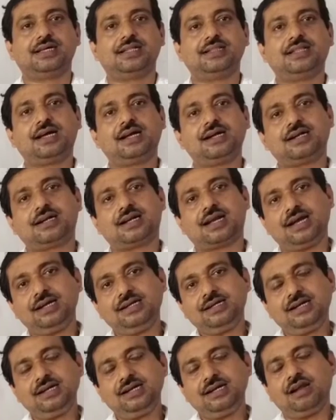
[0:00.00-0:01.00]
The
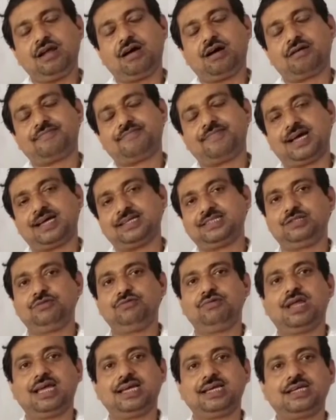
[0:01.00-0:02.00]
title of As You
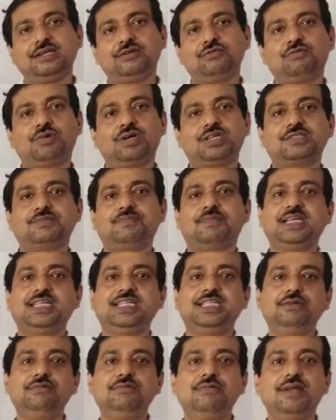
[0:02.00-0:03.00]
Like It was
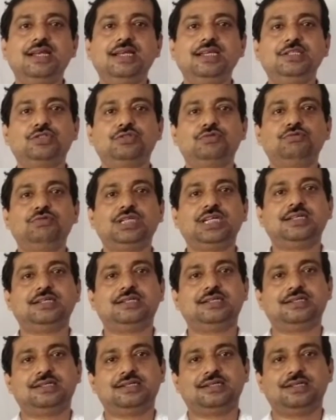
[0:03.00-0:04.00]
particularly
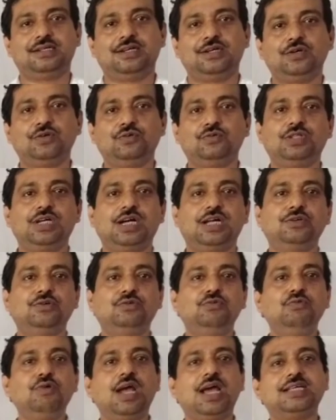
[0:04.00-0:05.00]
suited to the
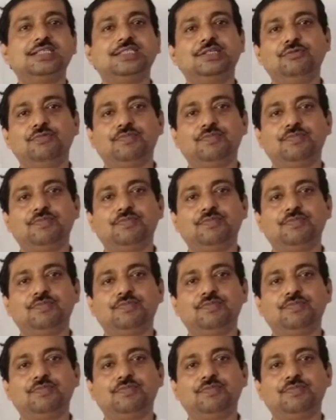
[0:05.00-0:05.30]
do as you